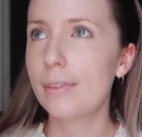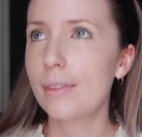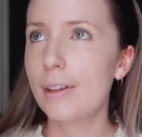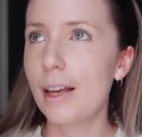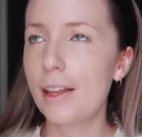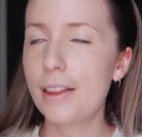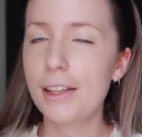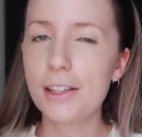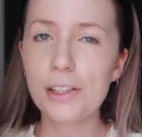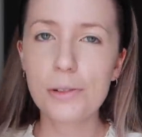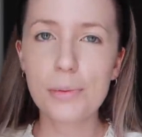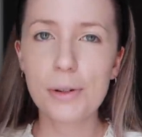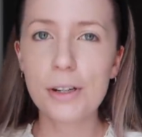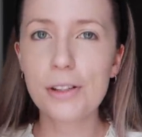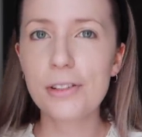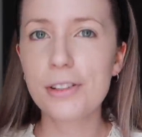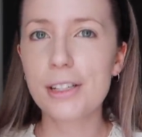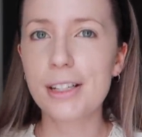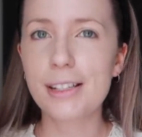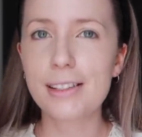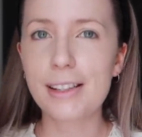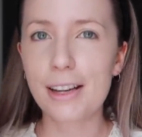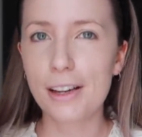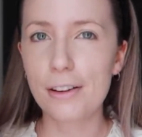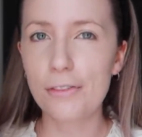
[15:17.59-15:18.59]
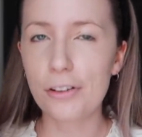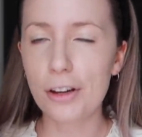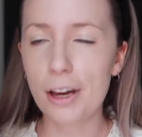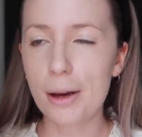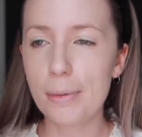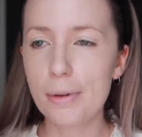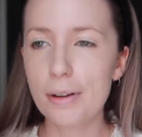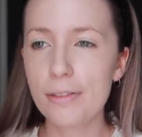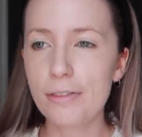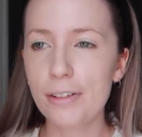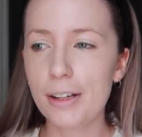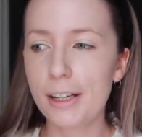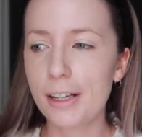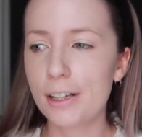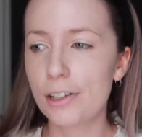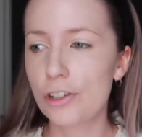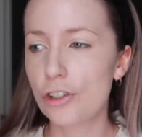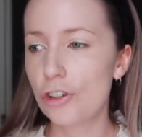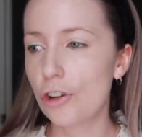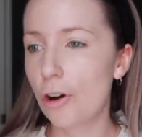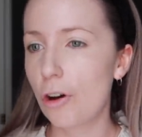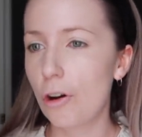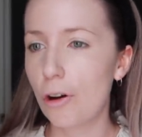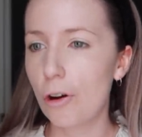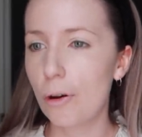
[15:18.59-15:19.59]
I think it's one of those things like if you're coming for like a
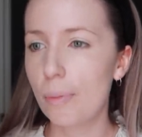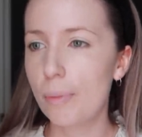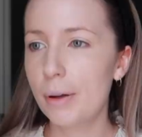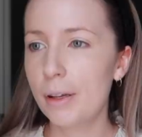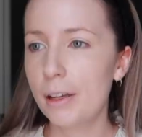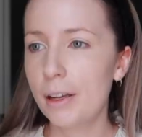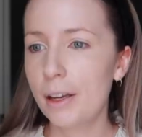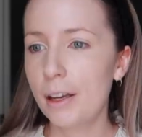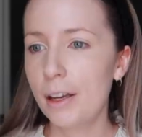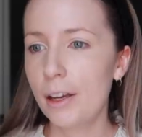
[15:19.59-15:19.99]
job